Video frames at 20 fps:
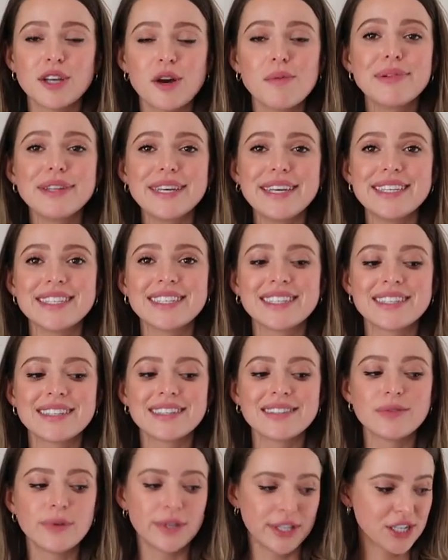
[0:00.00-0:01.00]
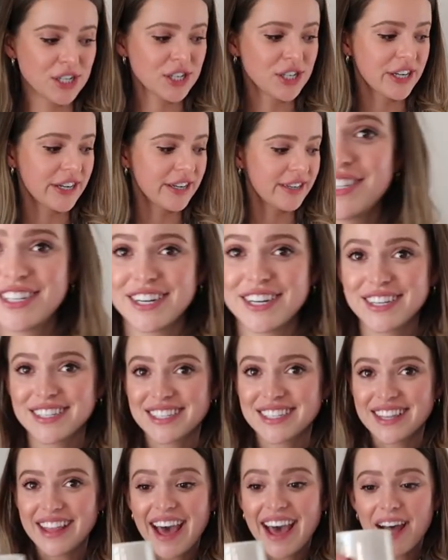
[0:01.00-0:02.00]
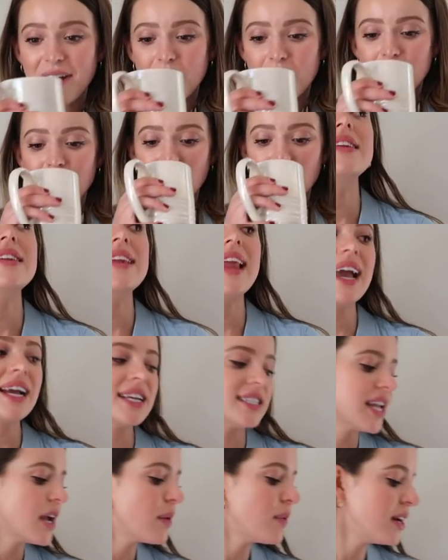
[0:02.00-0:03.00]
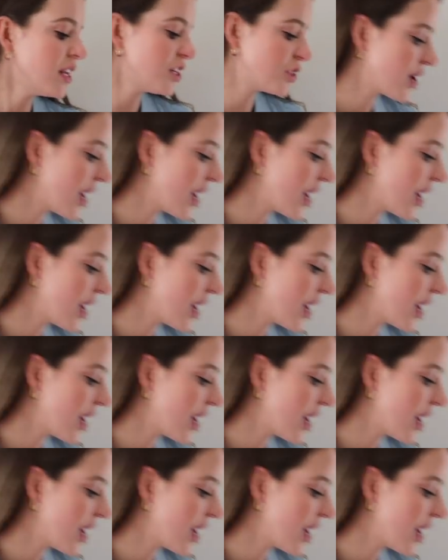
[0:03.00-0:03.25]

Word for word: so pleased with the shirt. Cheers to that. Next, I wanna